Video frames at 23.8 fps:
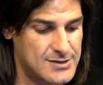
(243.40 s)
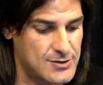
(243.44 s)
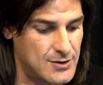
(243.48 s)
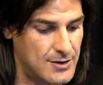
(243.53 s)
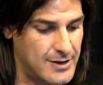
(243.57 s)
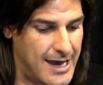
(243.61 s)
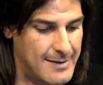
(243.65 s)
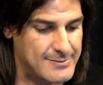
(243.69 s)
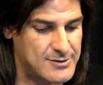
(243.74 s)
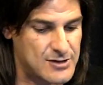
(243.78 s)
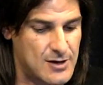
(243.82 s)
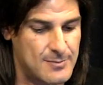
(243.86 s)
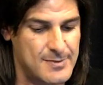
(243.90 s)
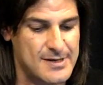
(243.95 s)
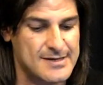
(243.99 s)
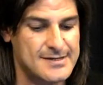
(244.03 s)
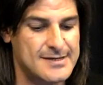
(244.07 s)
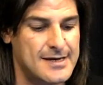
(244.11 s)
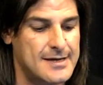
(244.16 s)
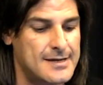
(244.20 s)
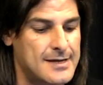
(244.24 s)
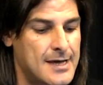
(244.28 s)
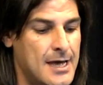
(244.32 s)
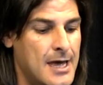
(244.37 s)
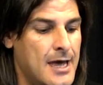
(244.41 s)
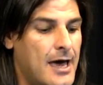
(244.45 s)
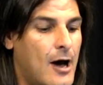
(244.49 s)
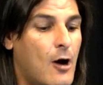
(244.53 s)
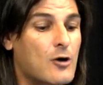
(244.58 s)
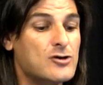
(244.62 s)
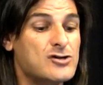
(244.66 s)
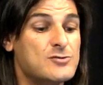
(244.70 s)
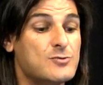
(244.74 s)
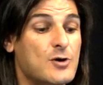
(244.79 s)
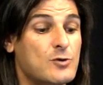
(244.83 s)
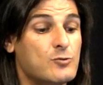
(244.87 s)
to a laptop is that
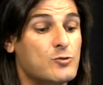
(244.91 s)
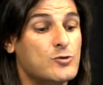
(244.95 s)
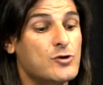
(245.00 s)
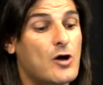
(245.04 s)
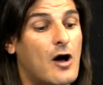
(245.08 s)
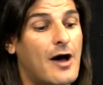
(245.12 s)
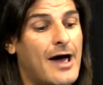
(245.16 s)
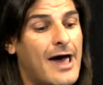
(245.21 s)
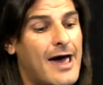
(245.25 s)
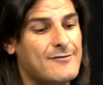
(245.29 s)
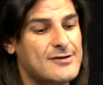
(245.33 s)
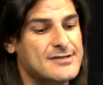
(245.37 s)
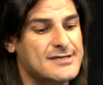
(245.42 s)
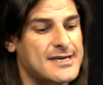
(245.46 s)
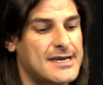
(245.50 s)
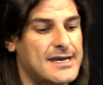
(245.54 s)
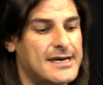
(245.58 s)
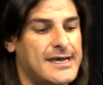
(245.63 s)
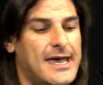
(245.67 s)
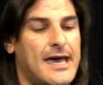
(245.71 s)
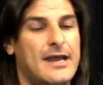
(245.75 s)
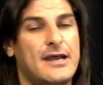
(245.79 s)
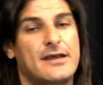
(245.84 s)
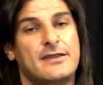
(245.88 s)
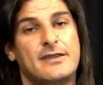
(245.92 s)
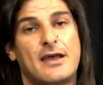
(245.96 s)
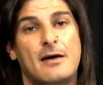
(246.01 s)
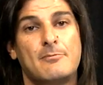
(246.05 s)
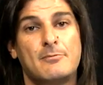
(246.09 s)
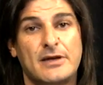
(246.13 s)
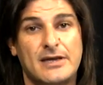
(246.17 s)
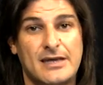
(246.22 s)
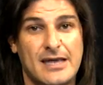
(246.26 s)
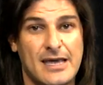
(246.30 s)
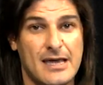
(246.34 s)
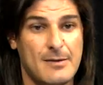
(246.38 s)
ultrabook will not have a dedicated
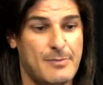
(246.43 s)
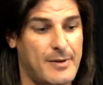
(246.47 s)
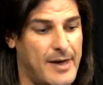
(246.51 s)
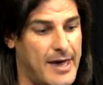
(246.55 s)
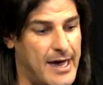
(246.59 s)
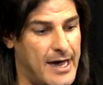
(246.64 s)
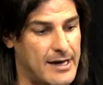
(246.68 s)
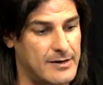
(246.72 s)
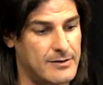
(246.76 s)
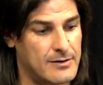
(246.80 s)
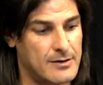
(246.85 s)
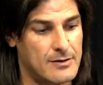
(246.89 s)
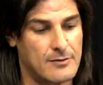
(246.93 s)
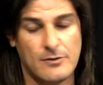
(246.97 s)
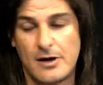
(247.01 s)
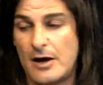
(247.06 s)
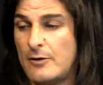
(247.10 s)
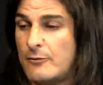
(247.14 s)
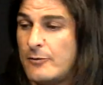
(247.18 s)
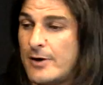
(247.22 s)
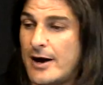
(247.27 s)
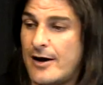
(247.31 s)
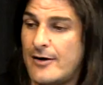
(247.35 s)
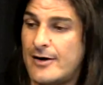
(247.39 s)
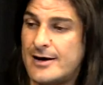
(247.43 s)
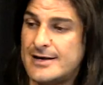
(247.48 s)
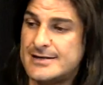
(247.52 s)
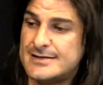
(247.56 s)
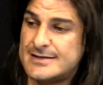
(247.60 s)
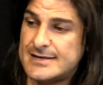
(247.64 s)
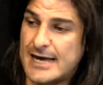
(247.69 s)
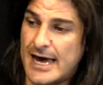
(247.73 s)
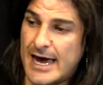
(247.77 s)
number keypad, right? Whereas